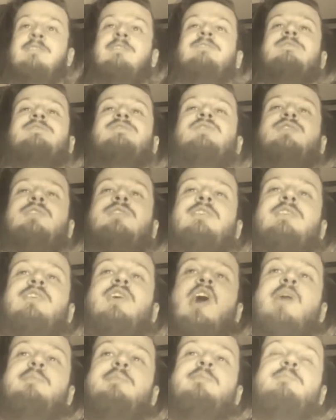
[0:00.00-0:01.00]
so you can
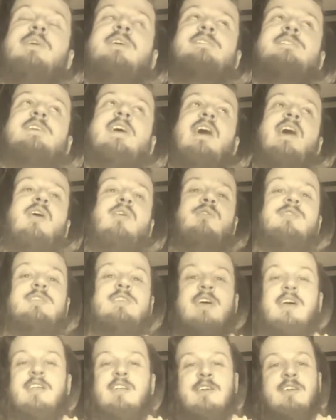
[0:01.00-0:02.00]
copy my sound
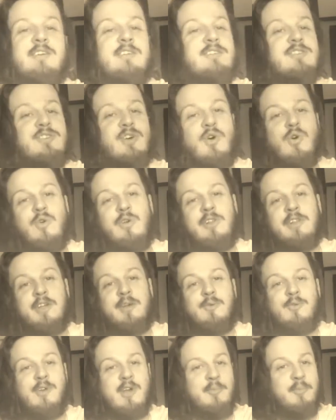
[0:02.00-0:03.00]
and you can totally
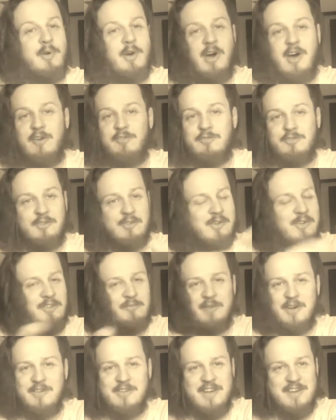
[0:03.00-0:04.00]
rip off all of
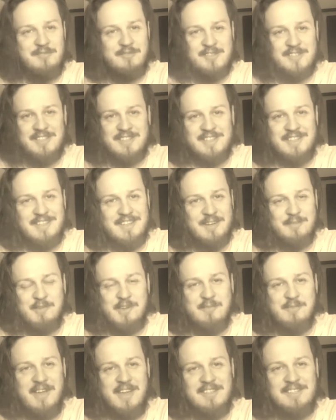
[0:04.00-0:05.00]
my riffs. It'll be
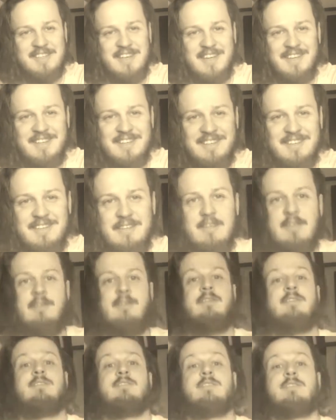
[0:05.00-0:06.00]
amazing.
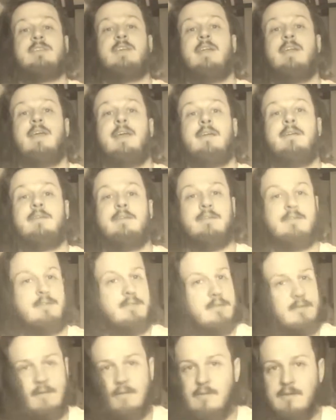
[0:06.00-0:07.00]
Just kidding.
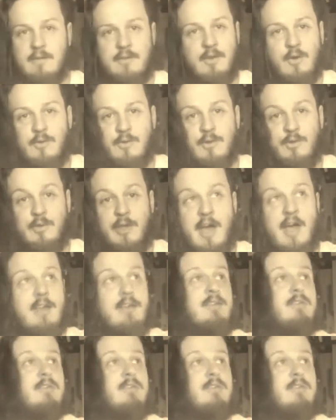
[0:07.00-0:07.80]
Don't do that.